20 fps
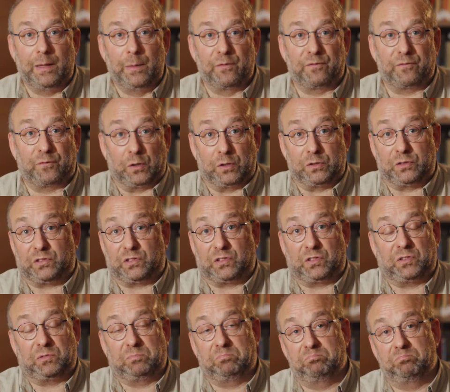the
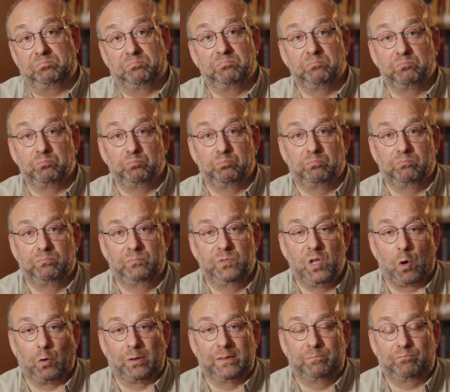first,
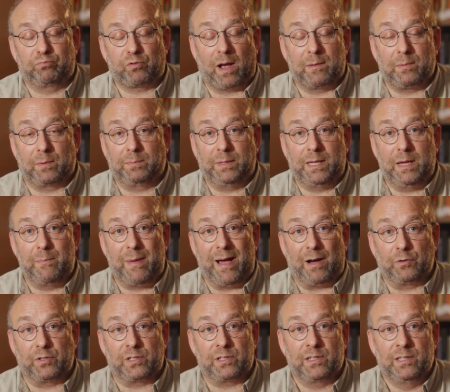probably
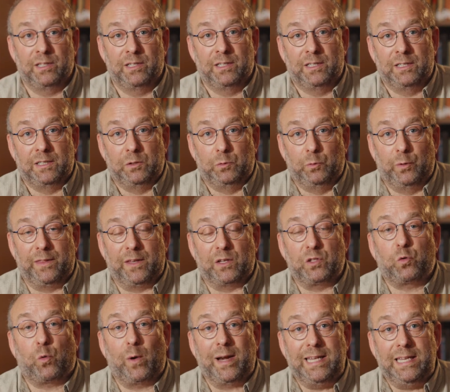about within
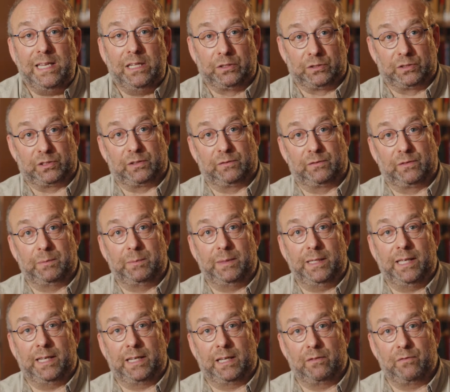20 years of the
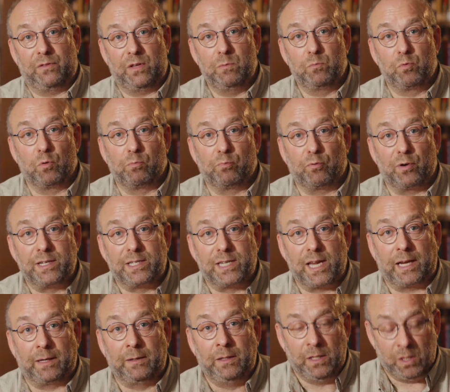beginning of Hebrew
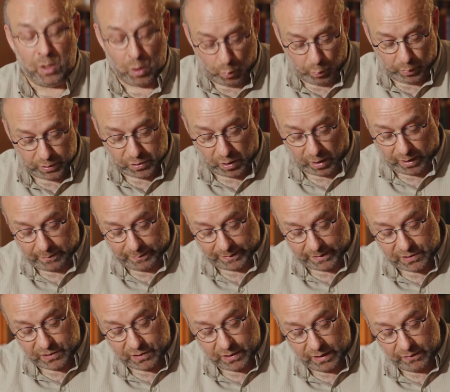printing. We're talking about
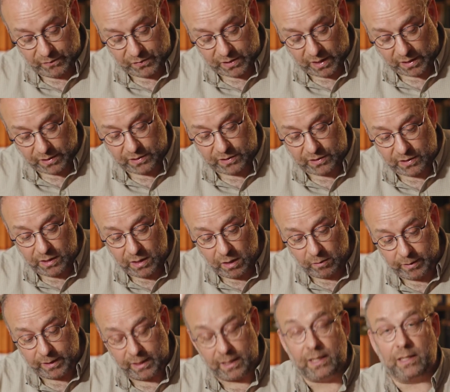the city of
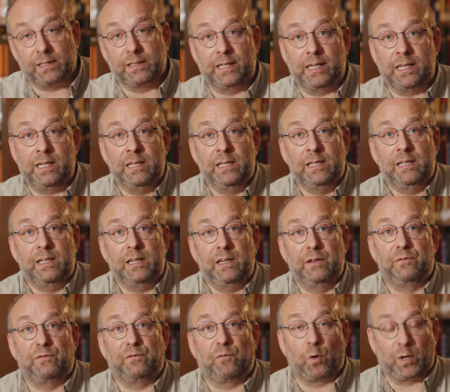Soncino in Italy
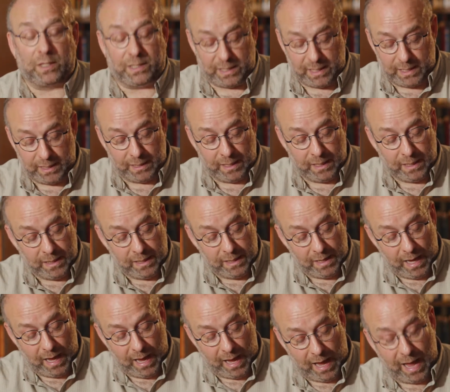in
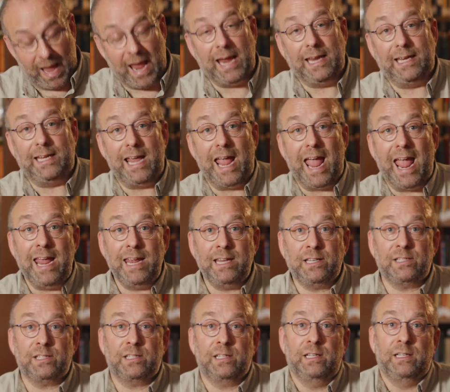
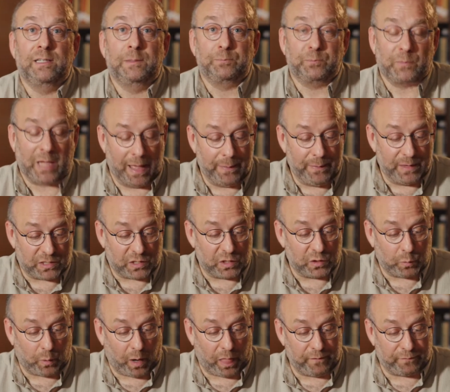1488. And this
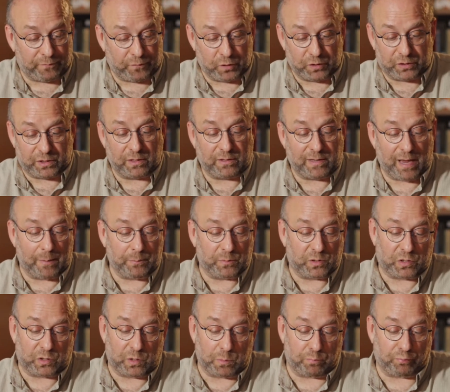is one of the first
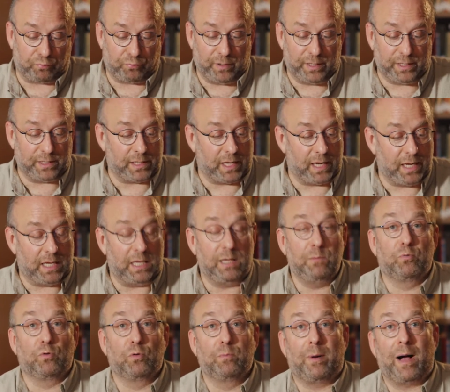attempts to print a
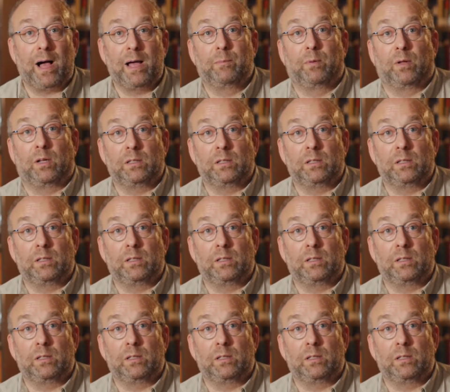Hebrew Bible.